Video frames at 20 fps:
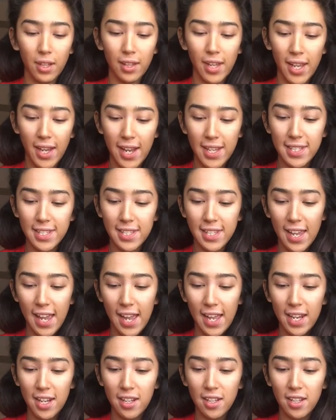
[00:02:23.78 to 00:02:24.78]
like I
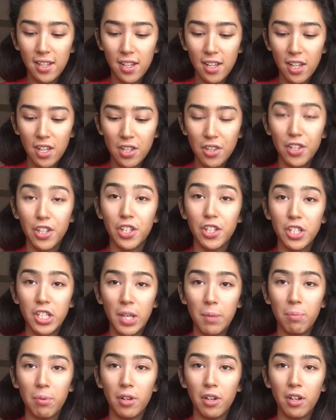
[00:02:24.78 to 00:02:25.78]
said, they're
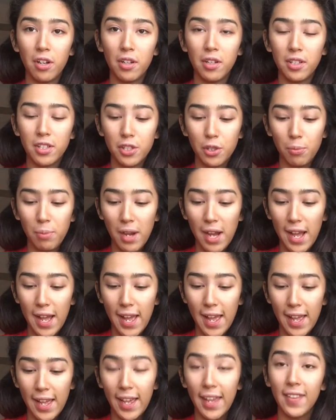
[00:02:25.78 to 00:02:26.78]
cheaper to
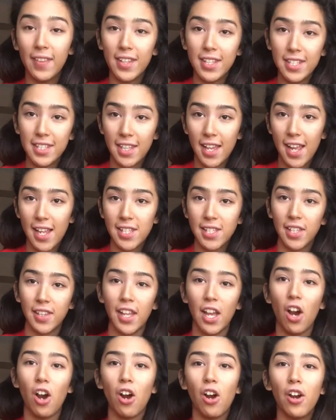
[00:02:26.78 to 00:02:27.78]
buy in the States than
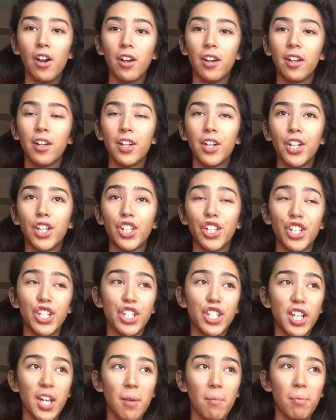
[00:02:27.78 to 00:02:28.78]
they are to
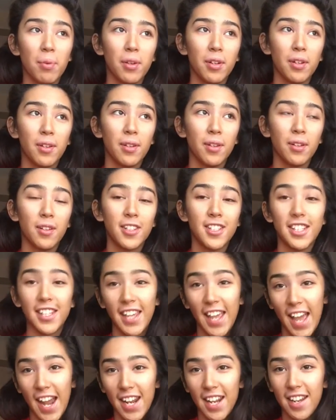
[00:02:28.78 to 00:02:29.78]
ship to
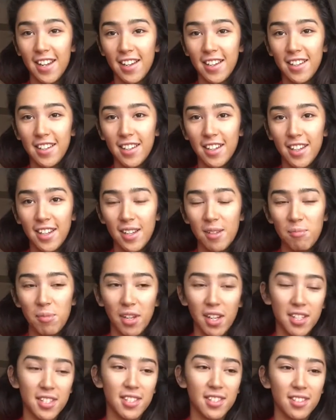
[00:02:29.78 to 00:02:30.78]
Canada
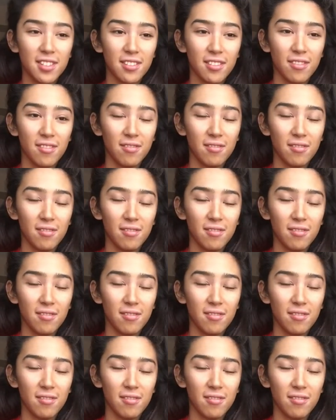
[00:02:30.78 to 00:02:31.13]
because